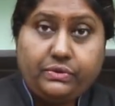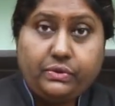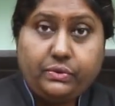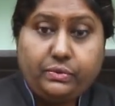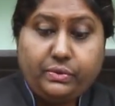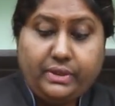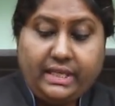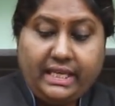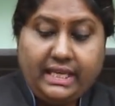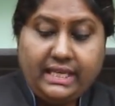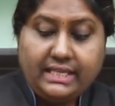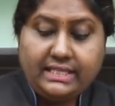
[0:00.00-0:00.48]

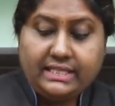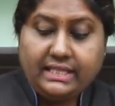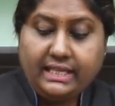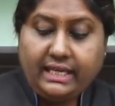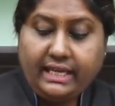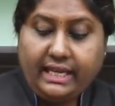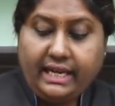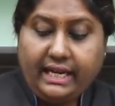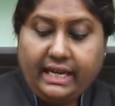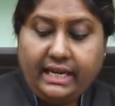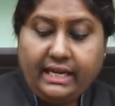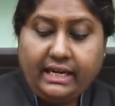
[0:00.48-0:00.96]
few days
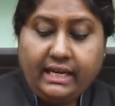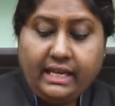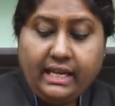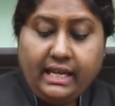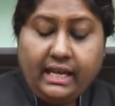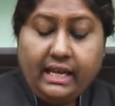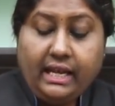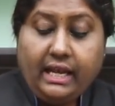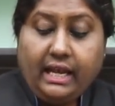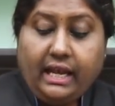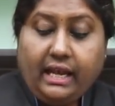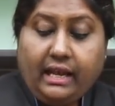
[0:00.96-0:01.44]
ahead,
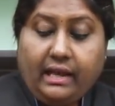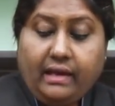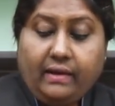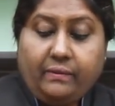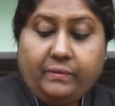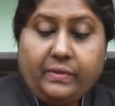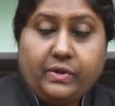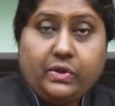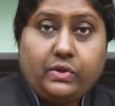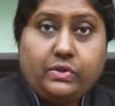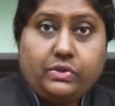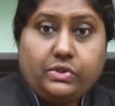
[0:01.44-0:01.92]

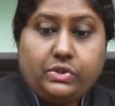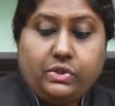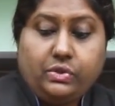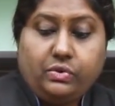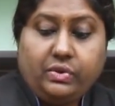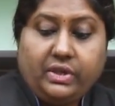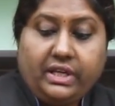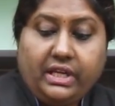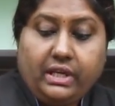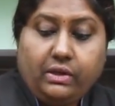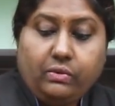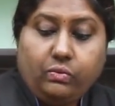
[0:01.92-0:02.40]
because
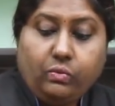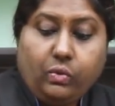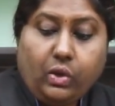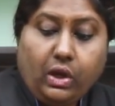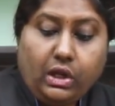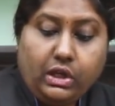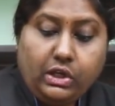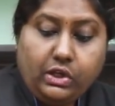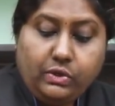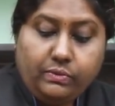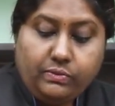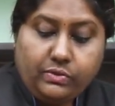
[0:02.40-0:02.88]
you need
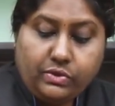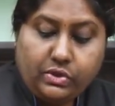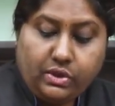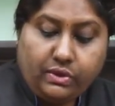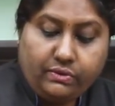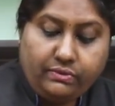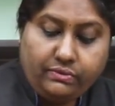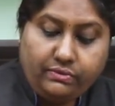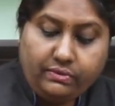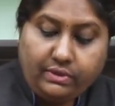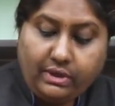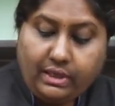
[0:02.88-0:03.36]
volumes
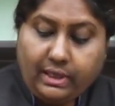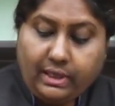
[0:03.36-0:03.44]
of